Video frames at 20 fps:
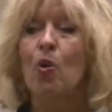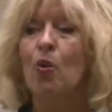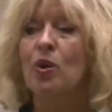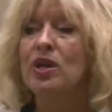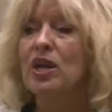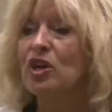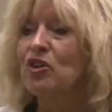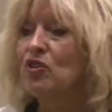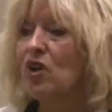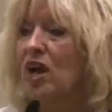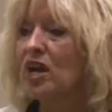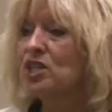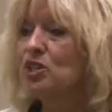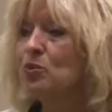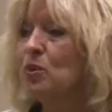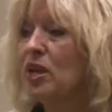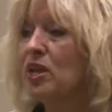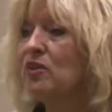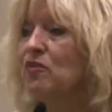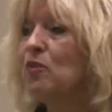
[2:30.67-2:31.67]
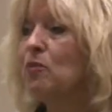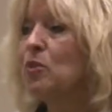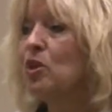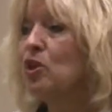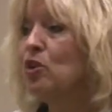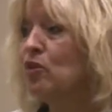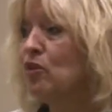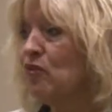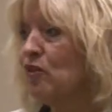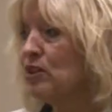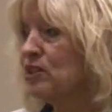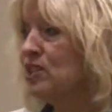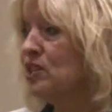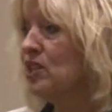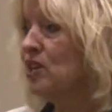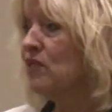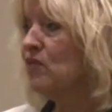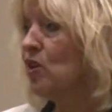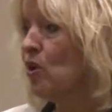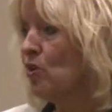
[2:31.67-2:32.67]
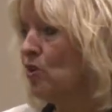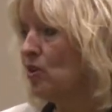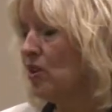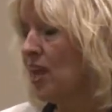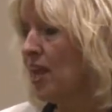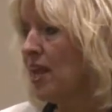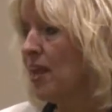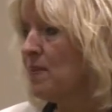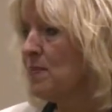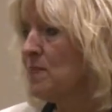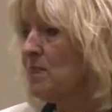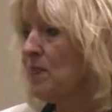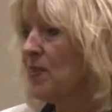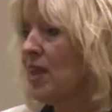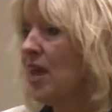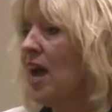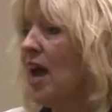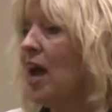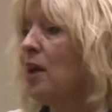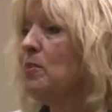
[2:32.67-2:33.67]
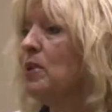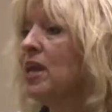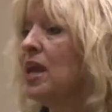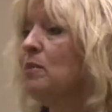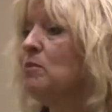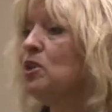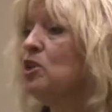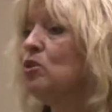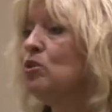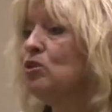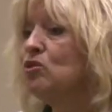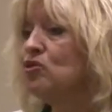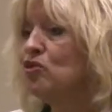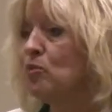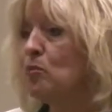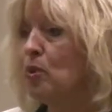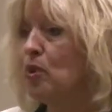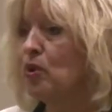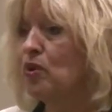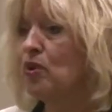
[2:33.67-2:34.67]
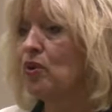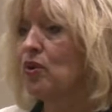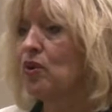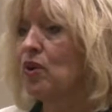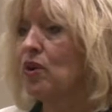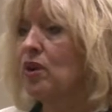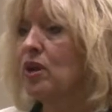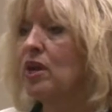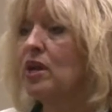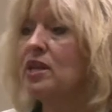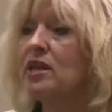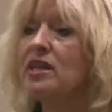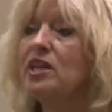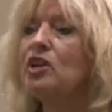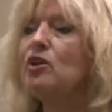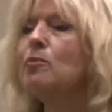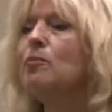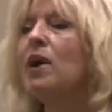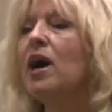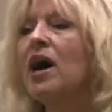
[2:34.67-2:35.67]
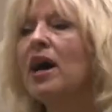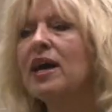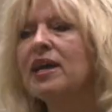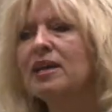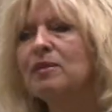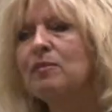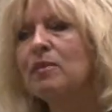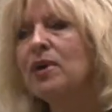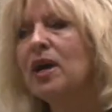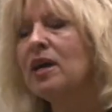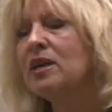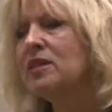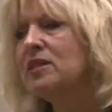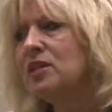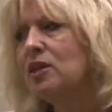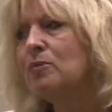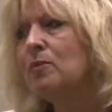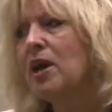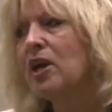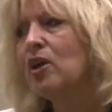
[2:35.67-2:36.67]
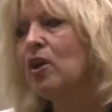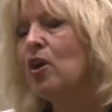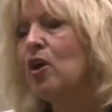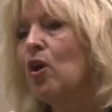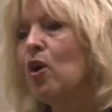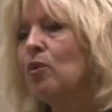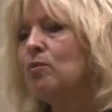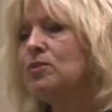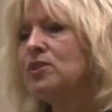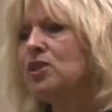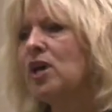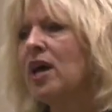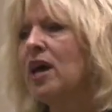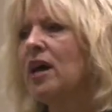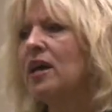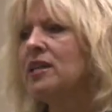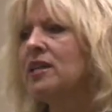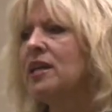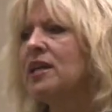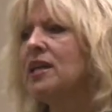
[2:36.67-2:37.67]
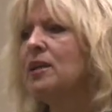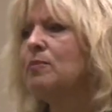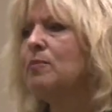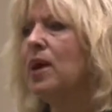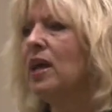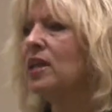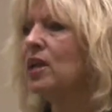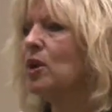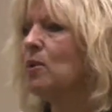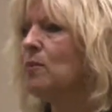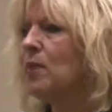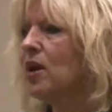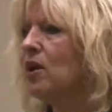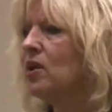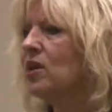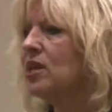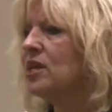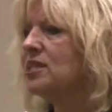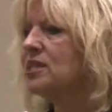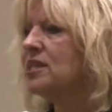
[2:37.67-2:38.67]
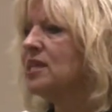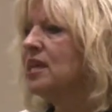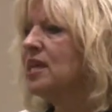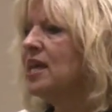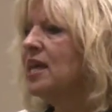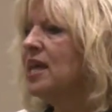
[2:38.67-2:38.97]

When I graduated from the University of Notre Dame, I became a news reporter nearby in my, near my hometown in Bel Air, Maryland.